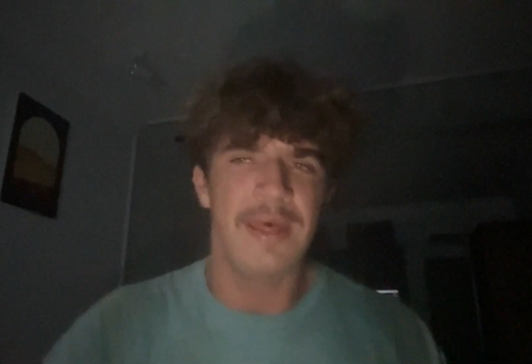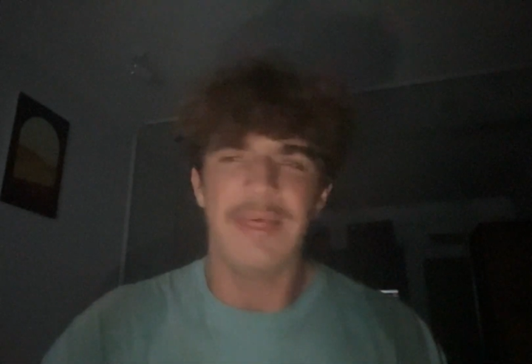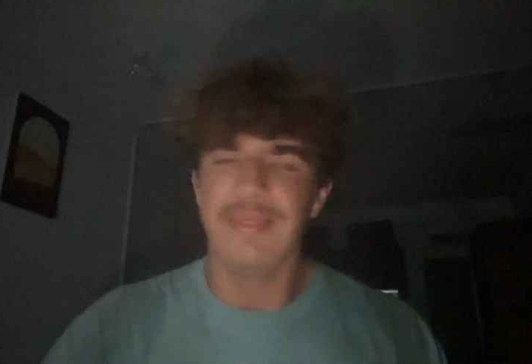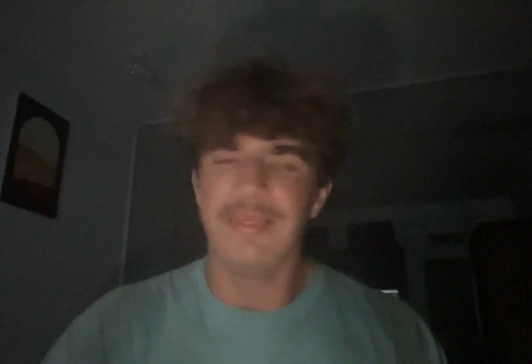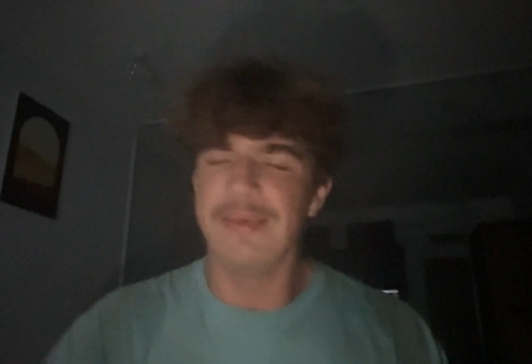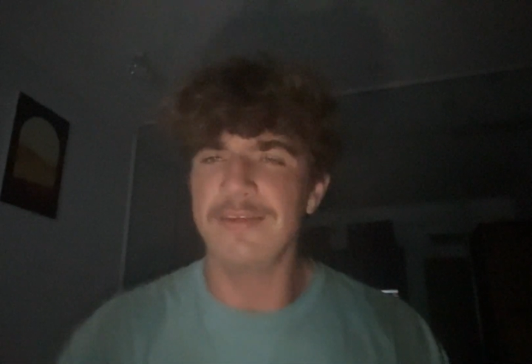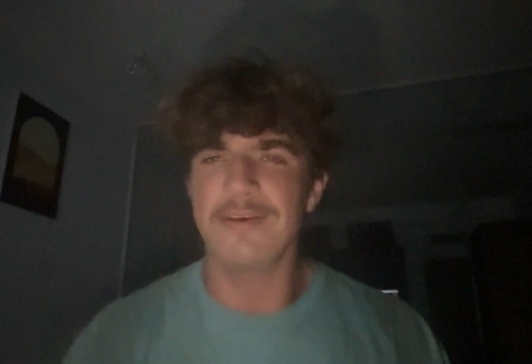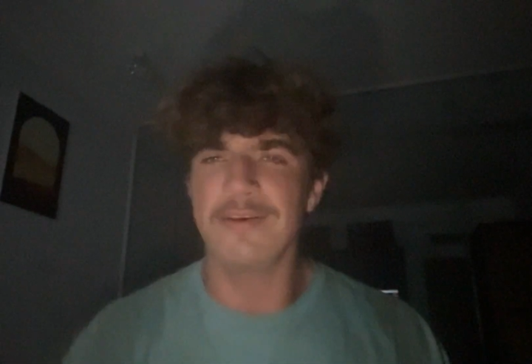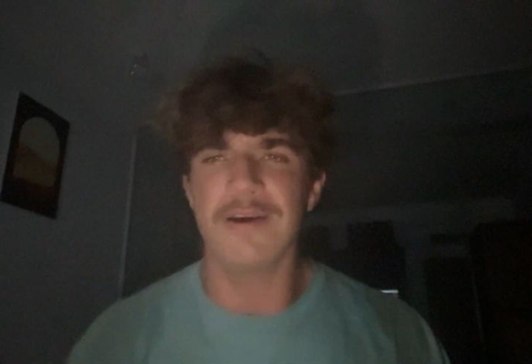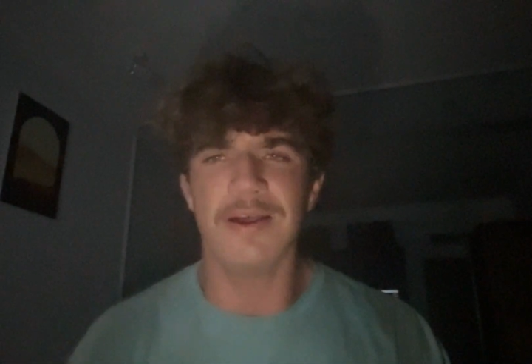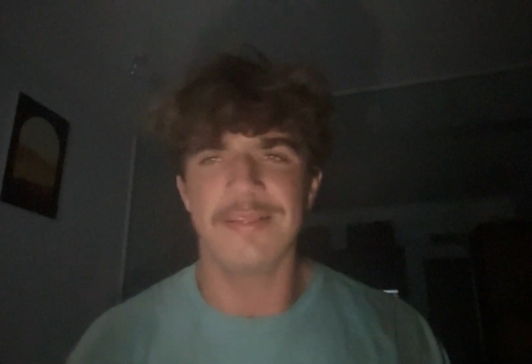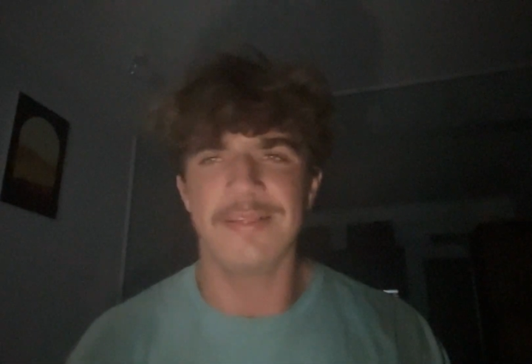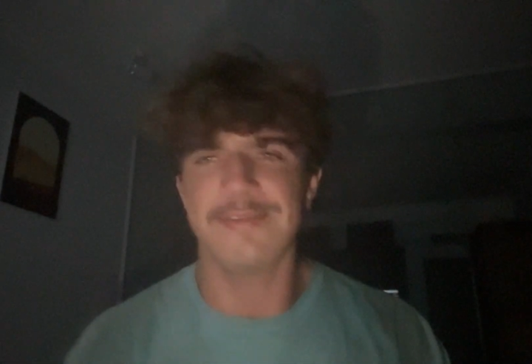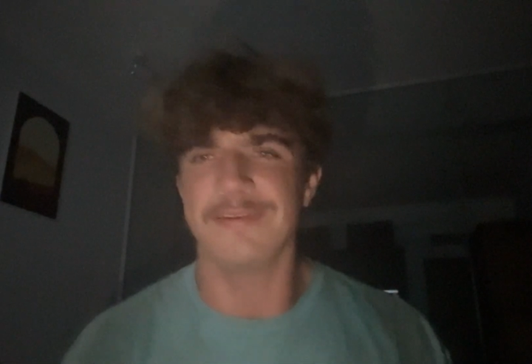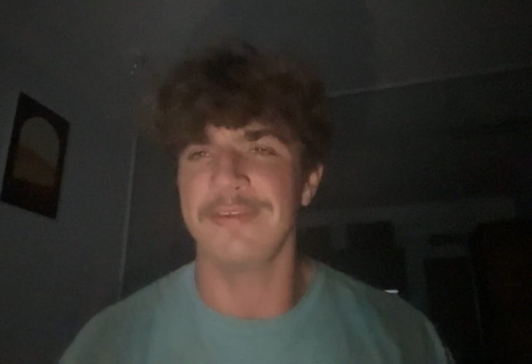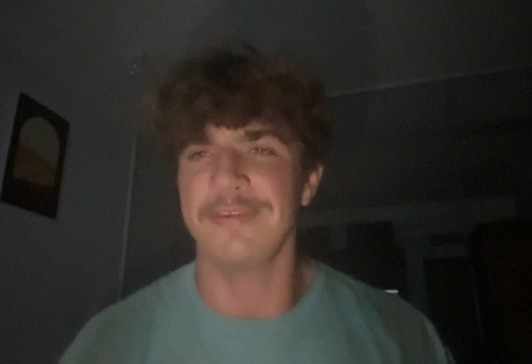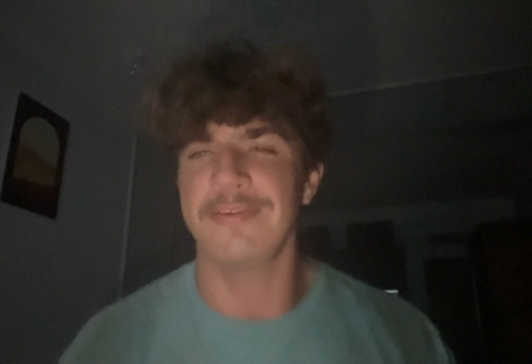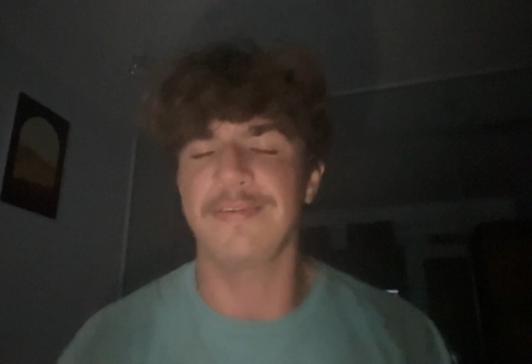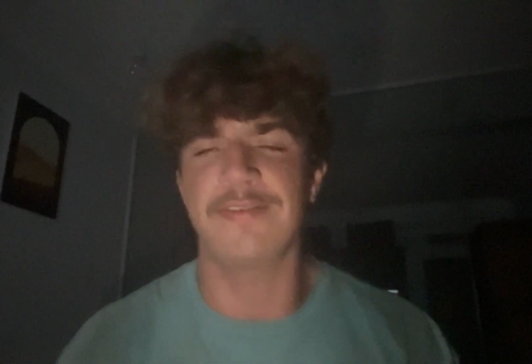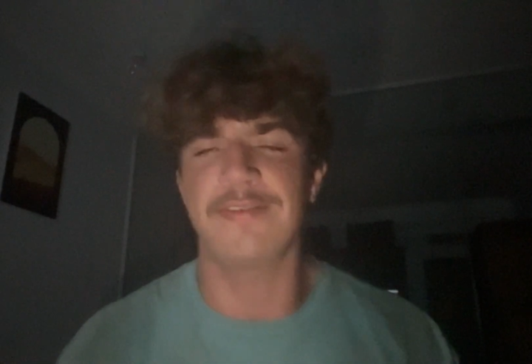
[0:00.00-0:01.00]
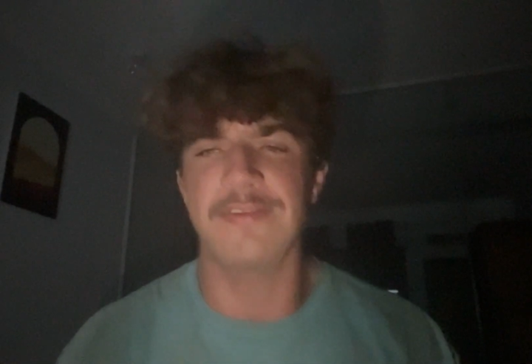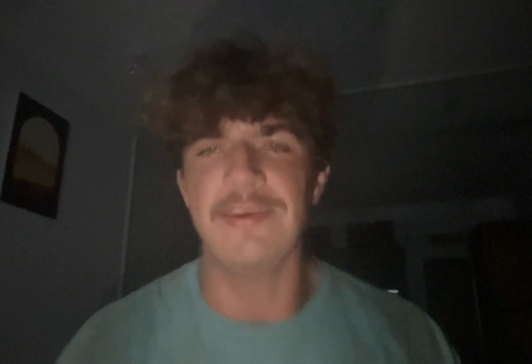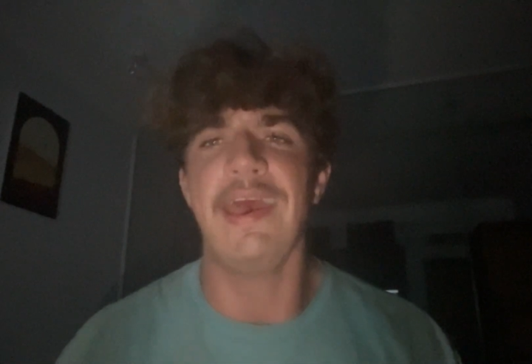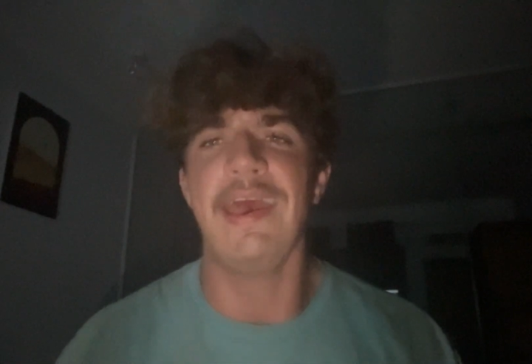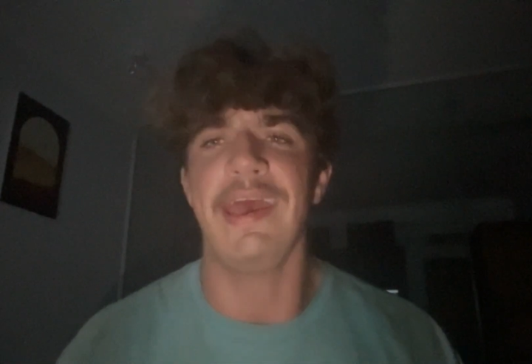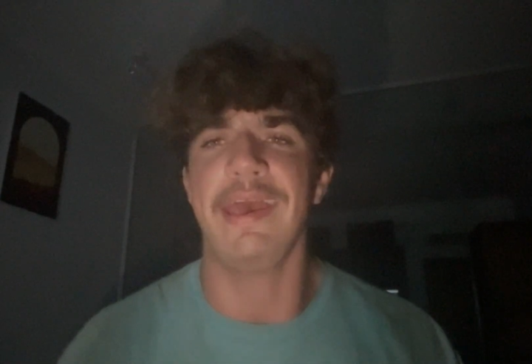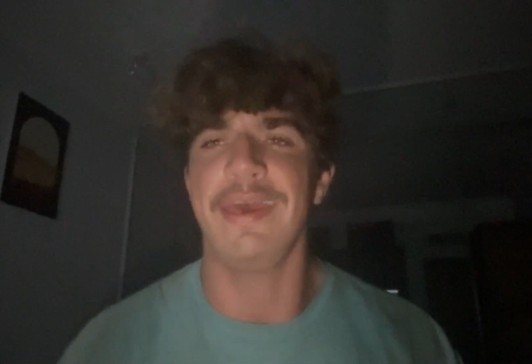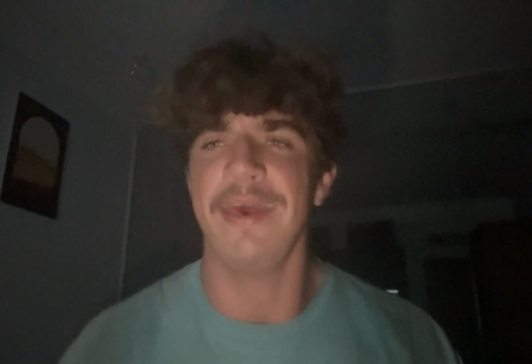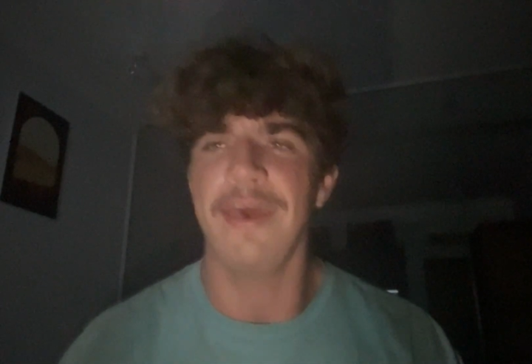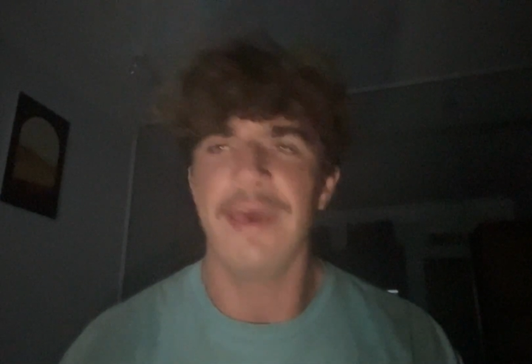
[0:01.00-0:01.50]
These cunts are
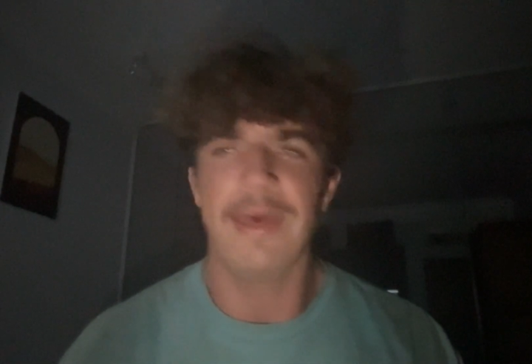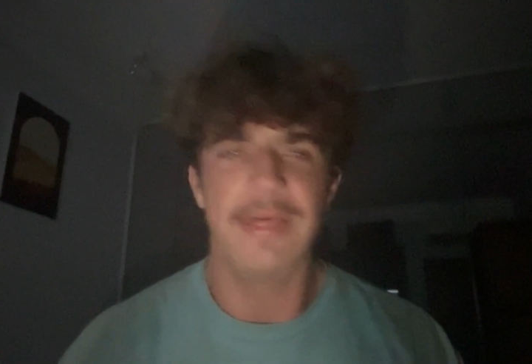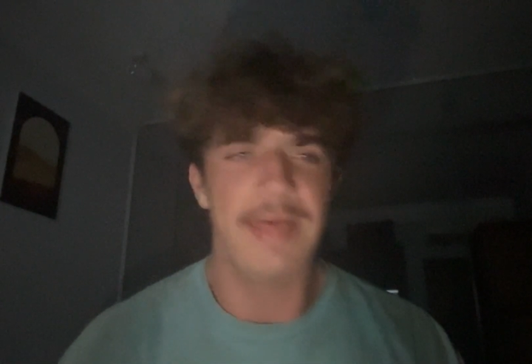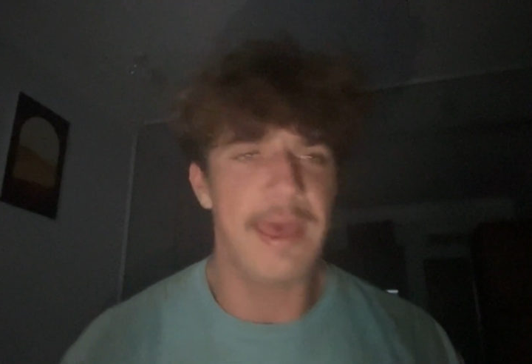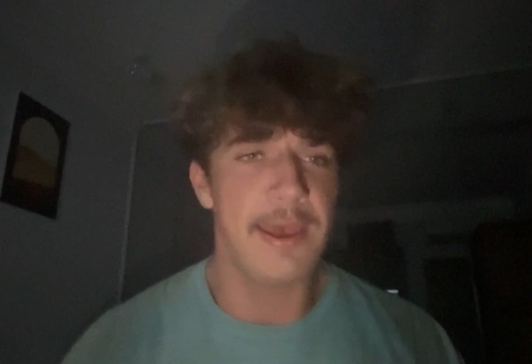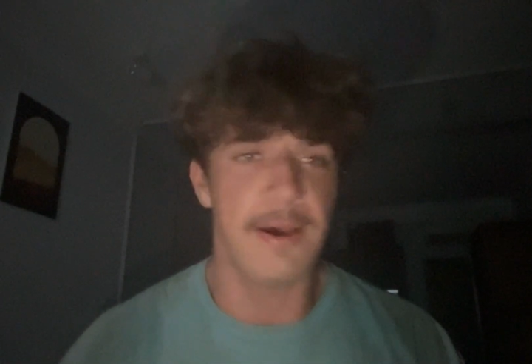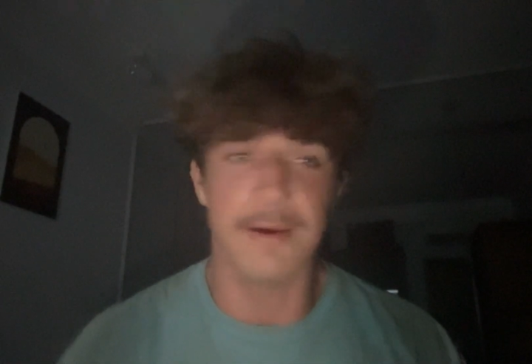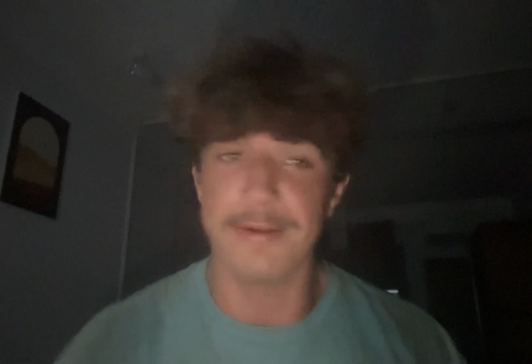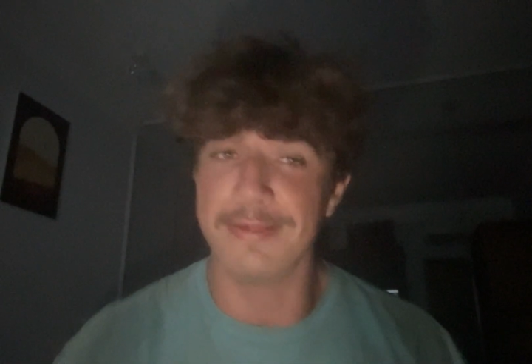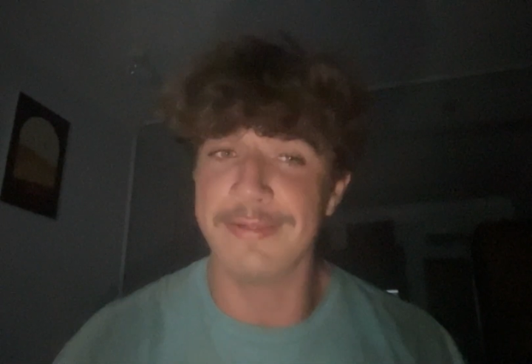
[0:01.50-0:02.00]
sick. They are